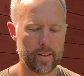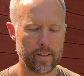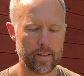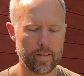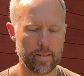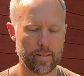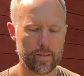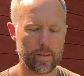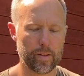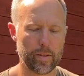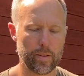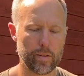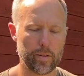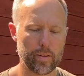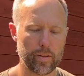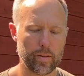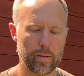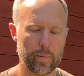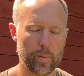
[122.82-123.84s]
this is not
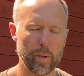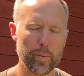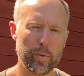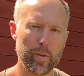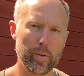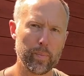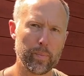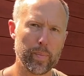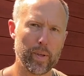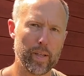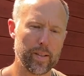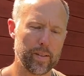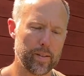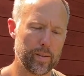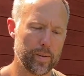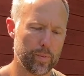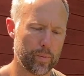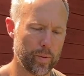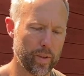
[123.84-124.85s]
only a thermometer, but
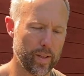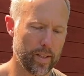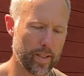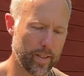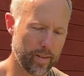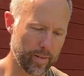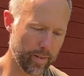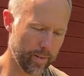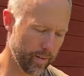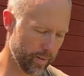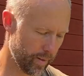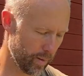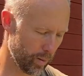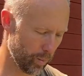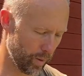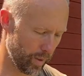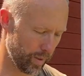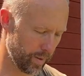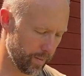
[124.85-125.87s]
with the existing
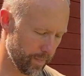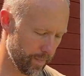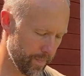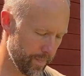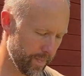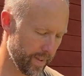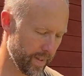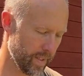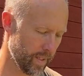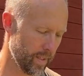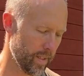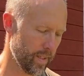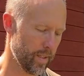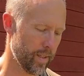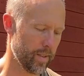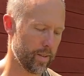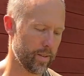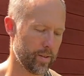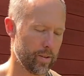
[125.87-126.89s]
one,
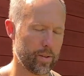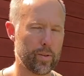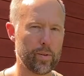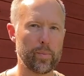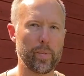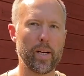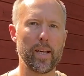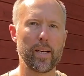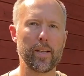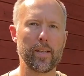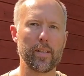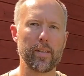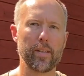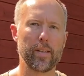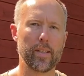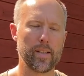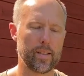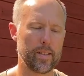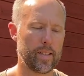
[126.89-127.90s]
you could buy
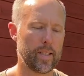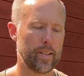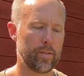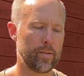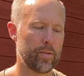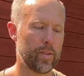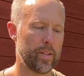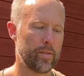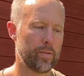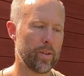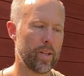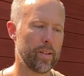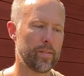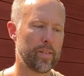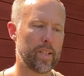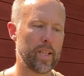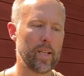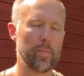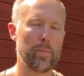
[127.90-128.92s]
an extra
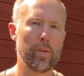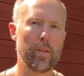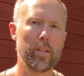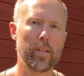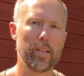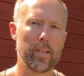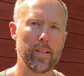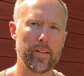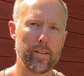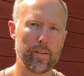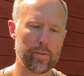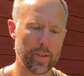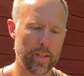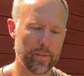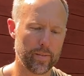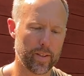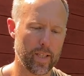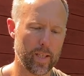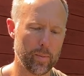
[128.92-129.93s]
drive cable, and the
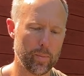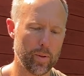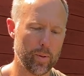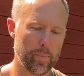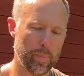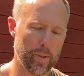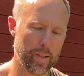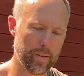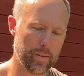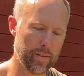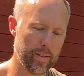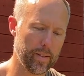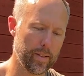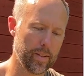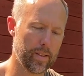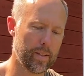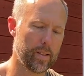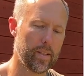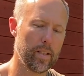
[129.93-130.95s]
drive cable plugs
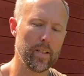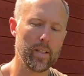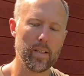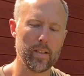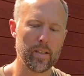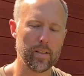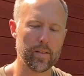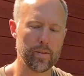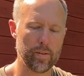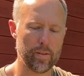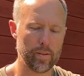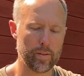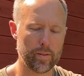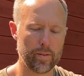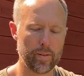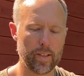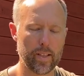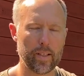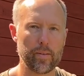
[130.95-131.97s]
in to the
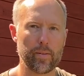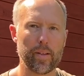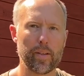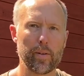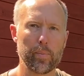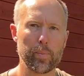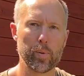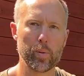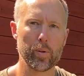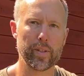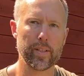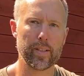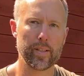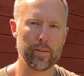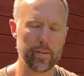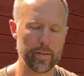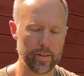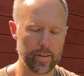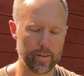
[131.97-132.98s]
auxiliary port
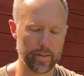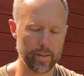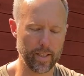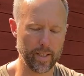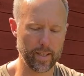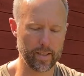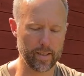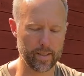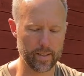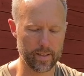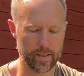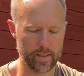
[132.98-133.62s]
here on the side.